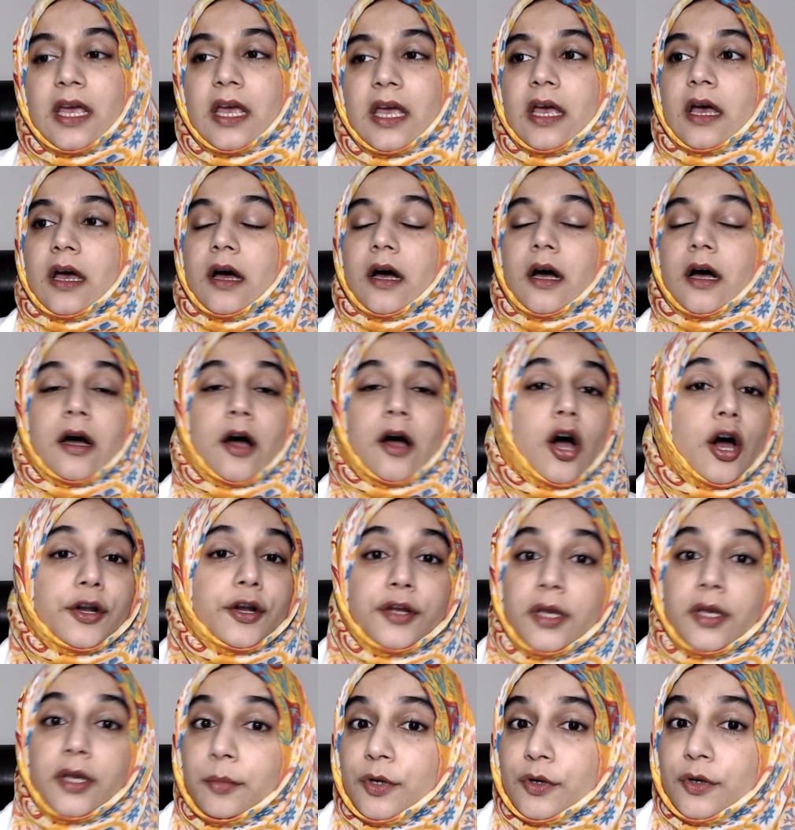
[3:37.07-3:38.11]

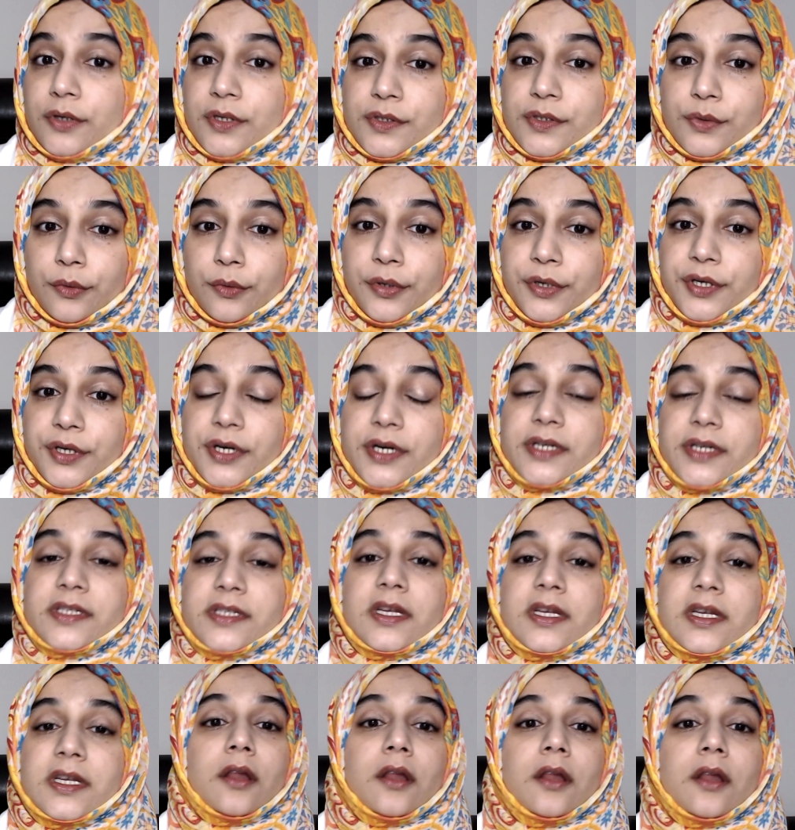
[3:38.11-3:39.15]
autoimmune disorders,
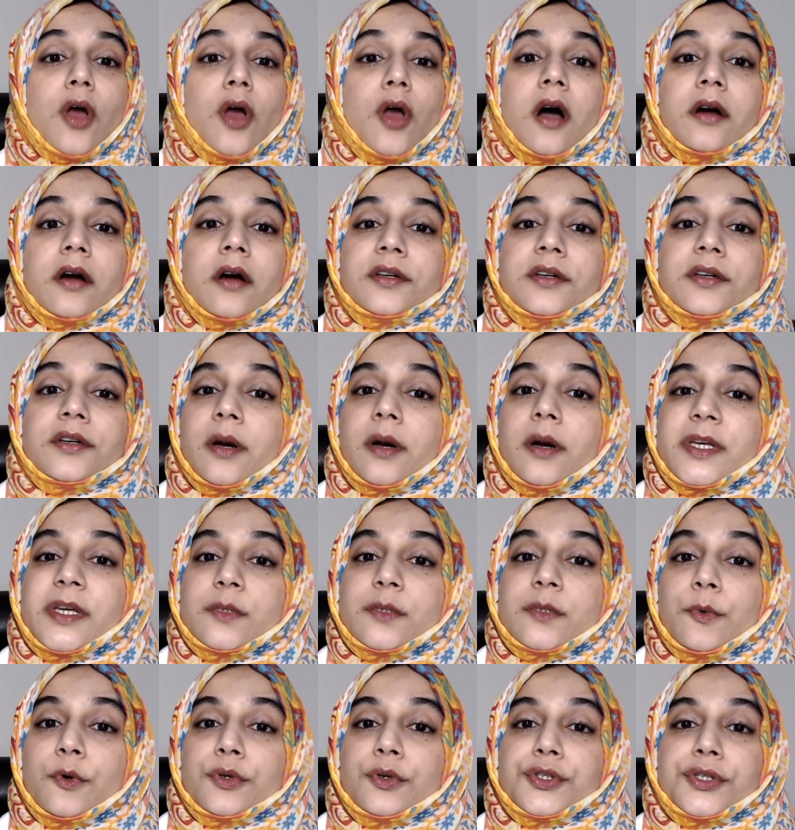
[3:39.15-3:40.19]
long-term
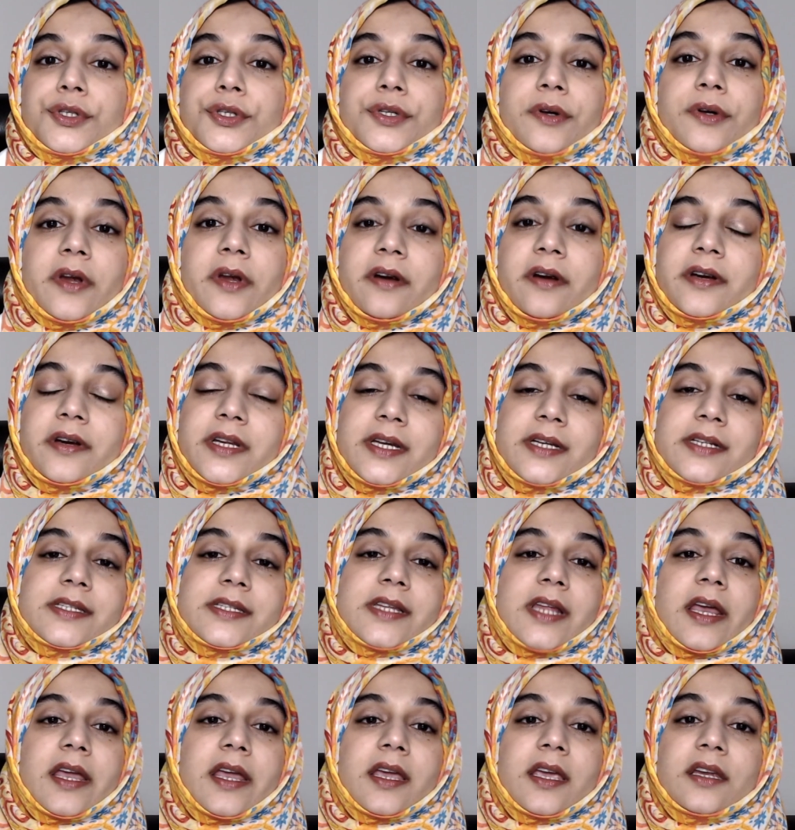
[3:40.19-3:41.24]
exposure to irritants
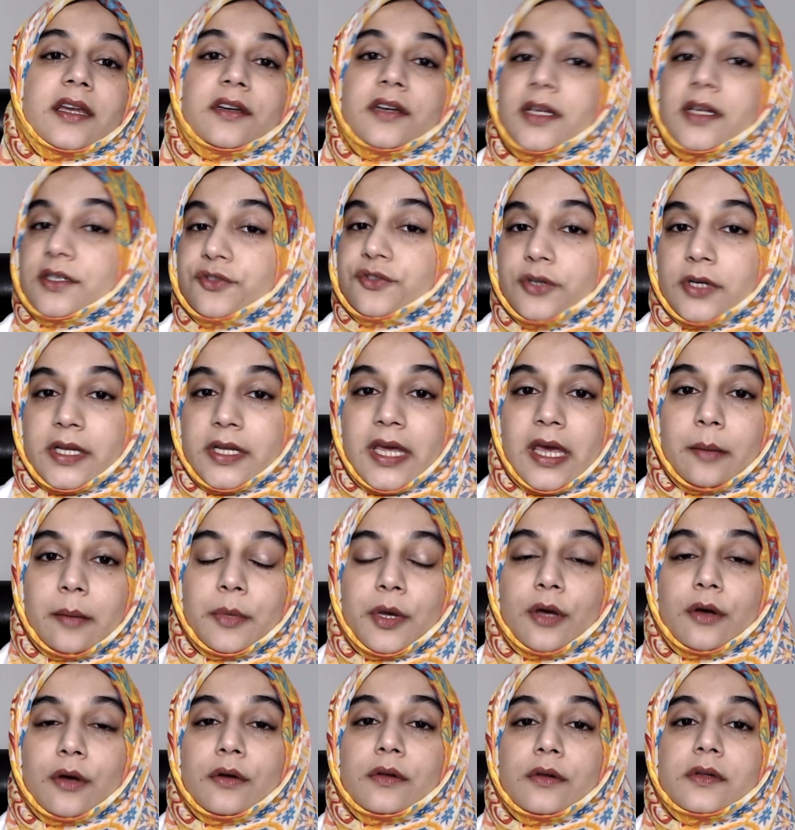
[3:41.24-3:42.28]
like industrial
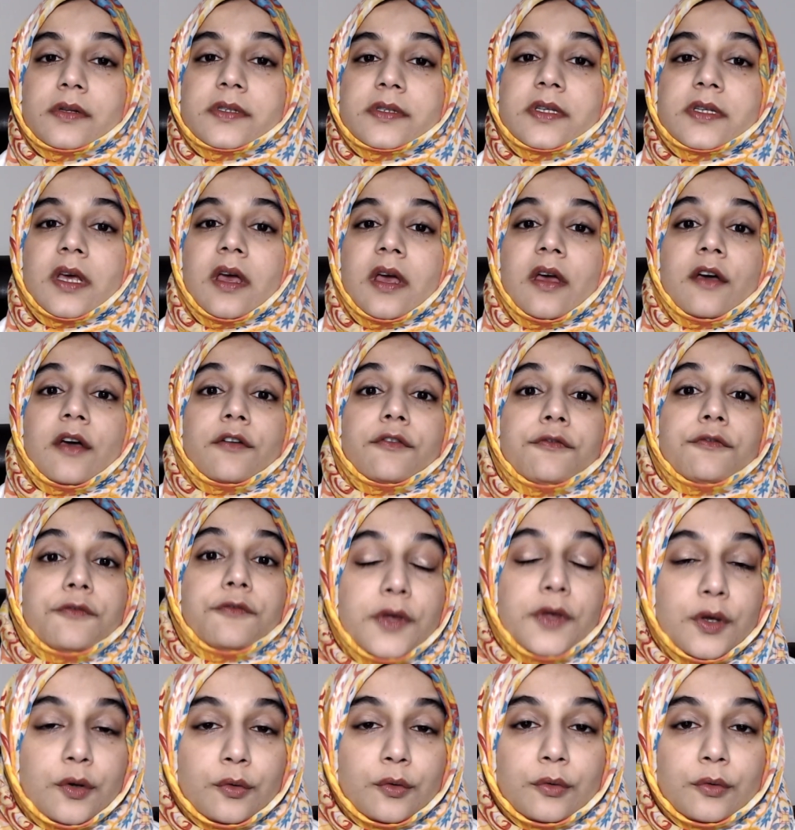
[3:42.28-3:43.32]
chemicals,
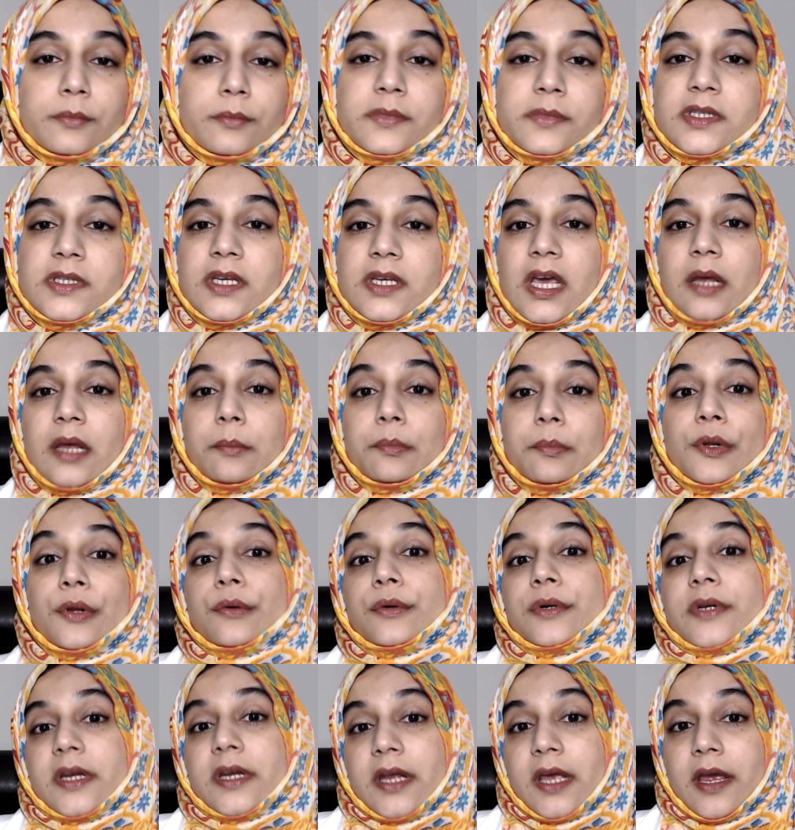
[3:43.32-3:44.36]
fumes, and
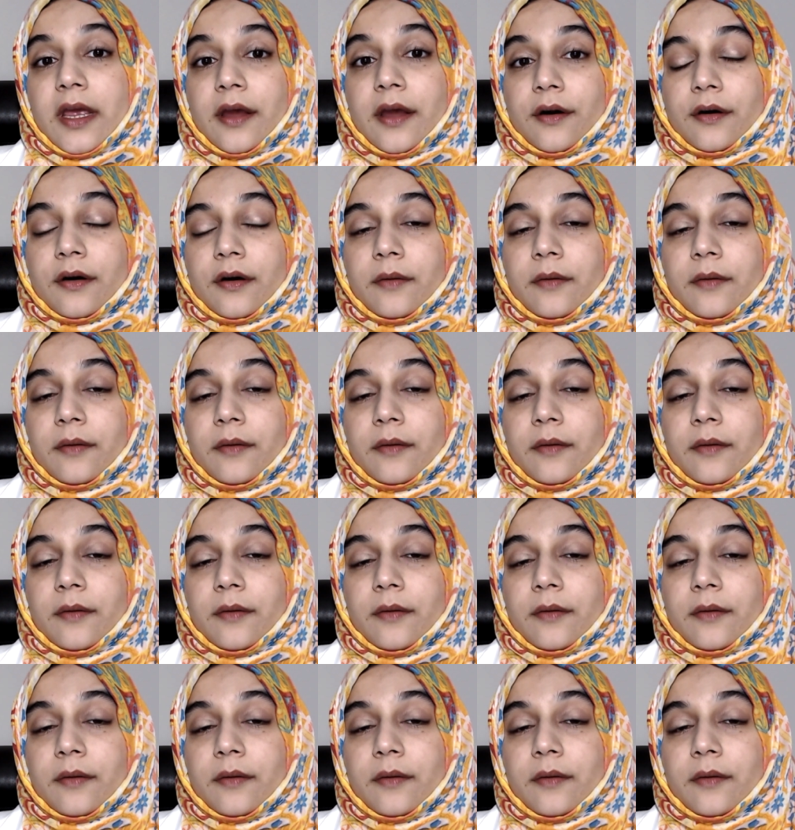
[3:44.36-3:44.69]
polluted air.